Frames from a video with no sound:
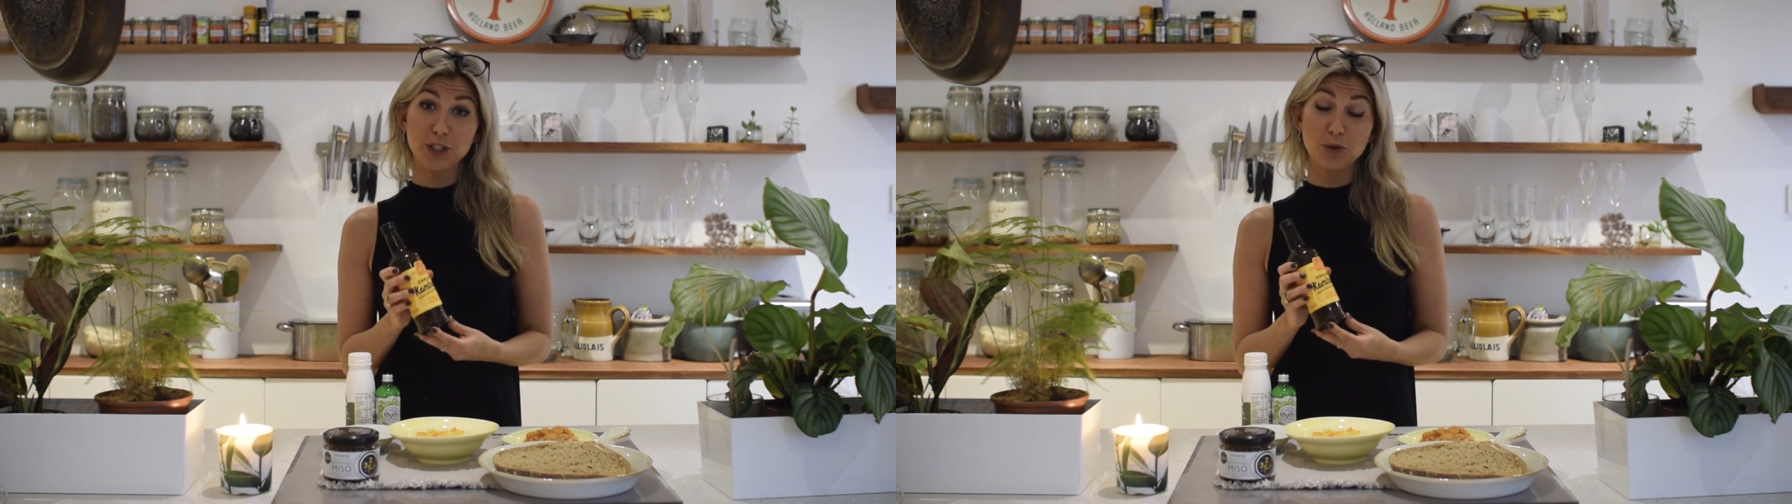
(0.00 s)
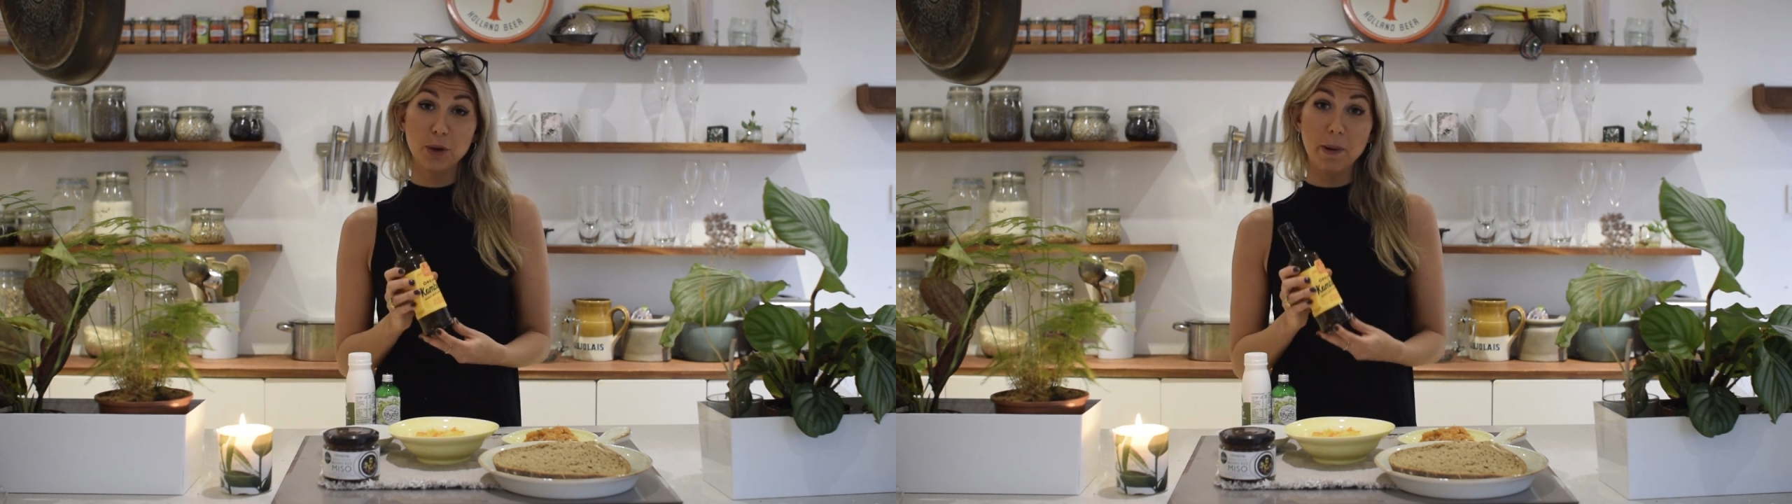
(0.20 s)

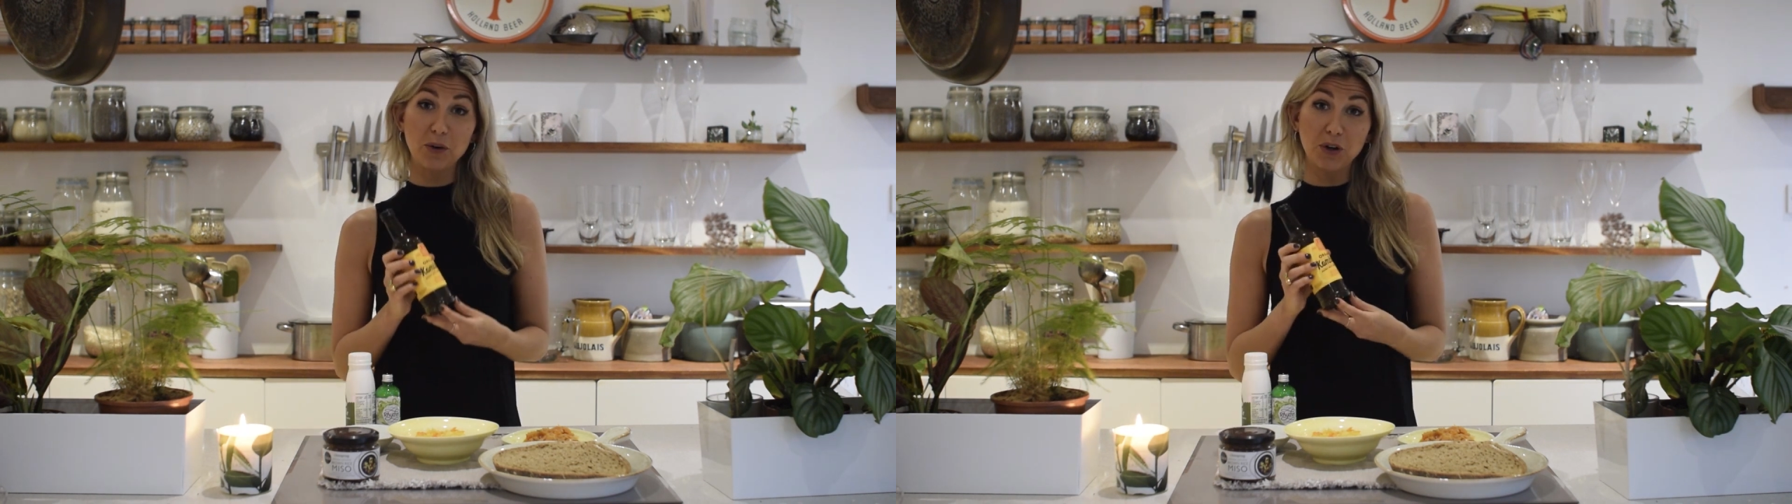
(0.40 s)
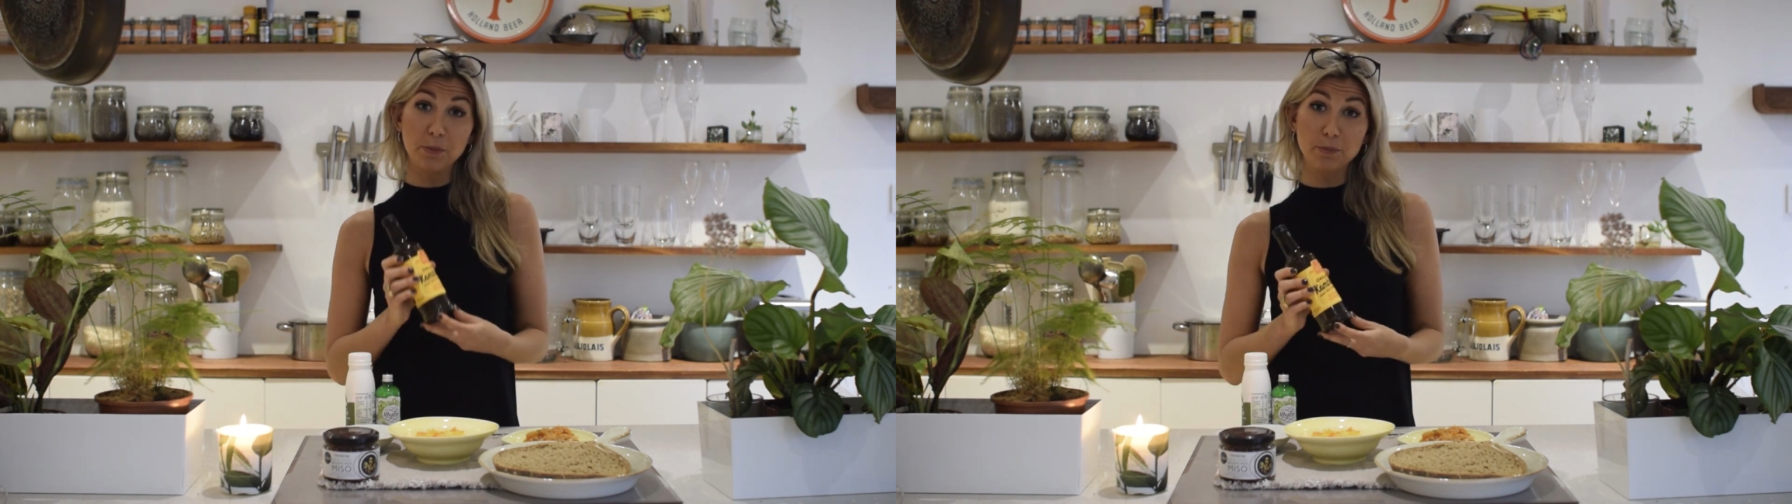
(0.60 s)
to talk
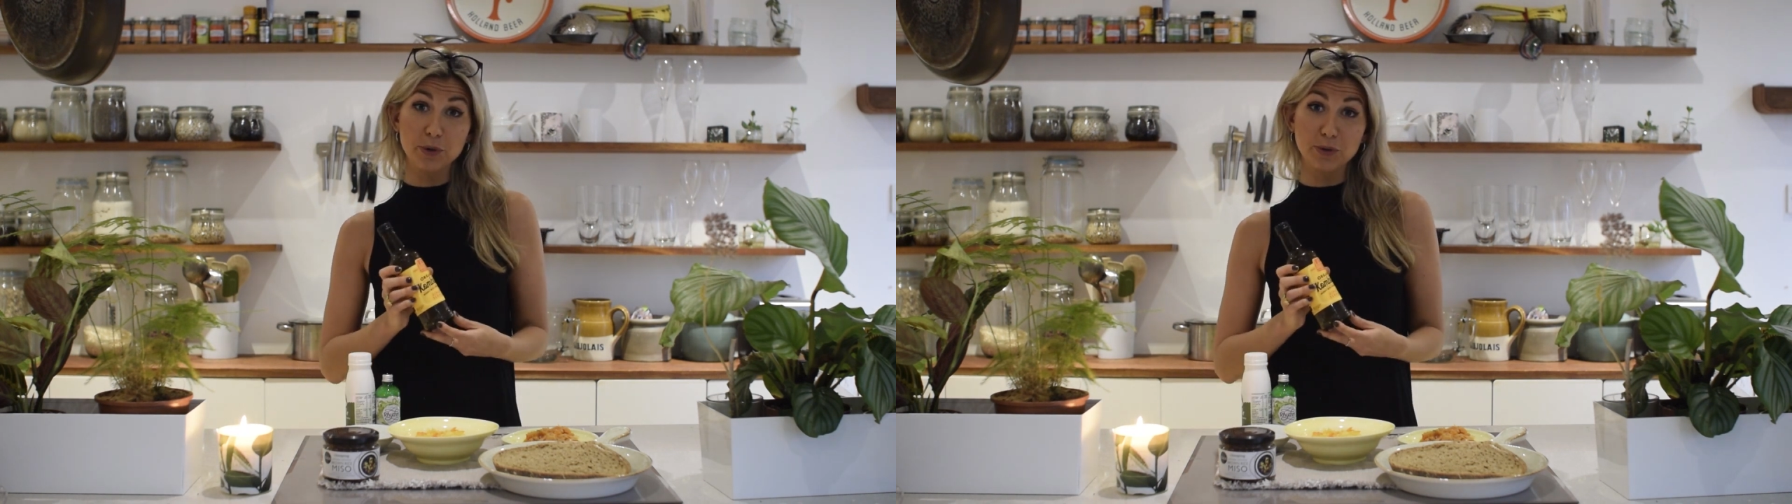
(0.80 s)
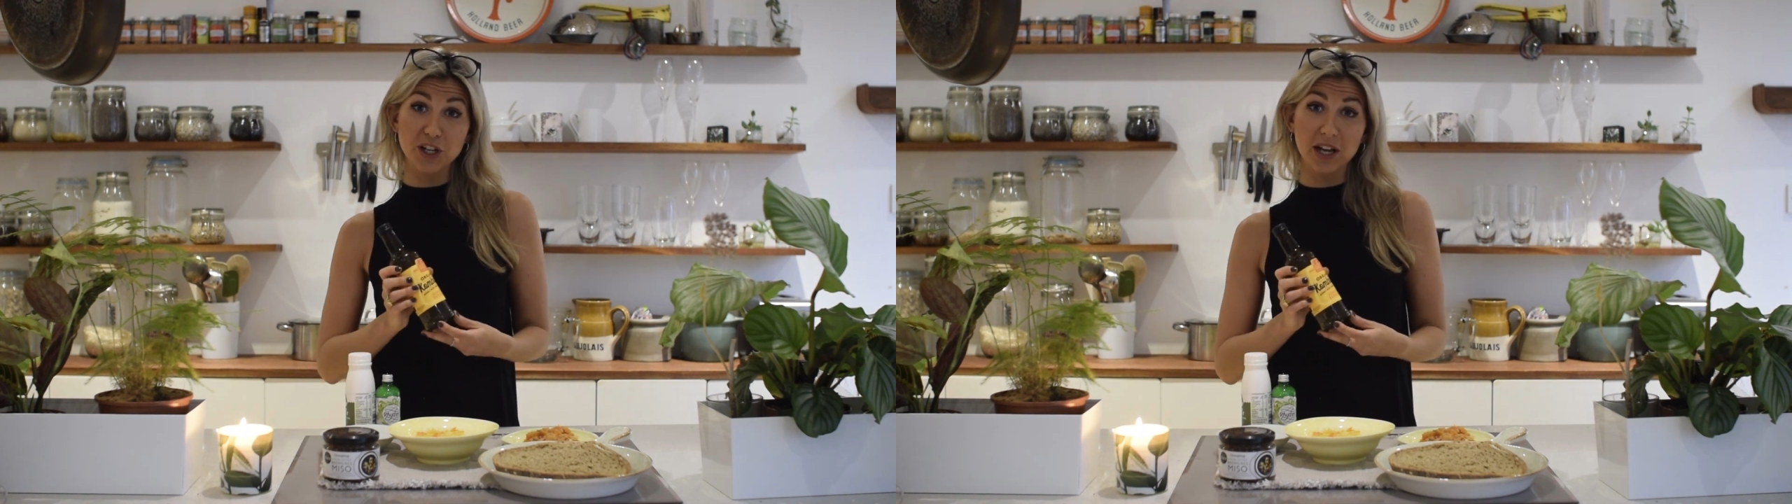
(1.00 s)
about
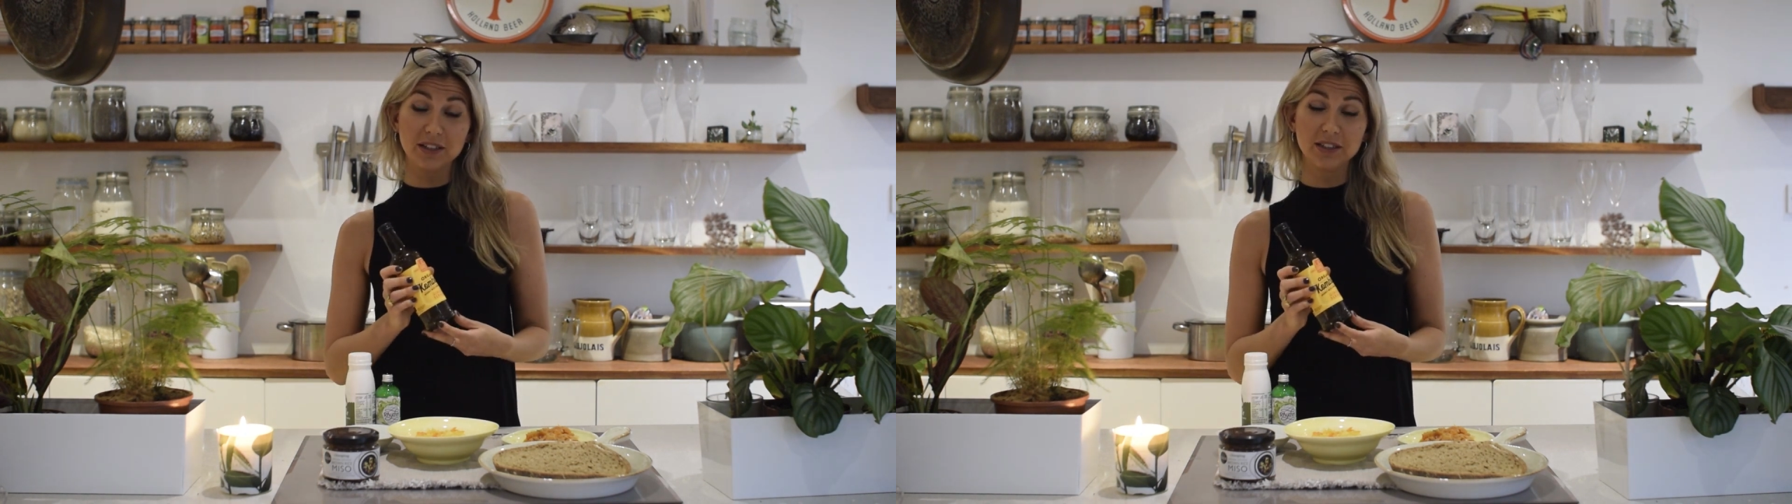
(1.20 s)
kombucha.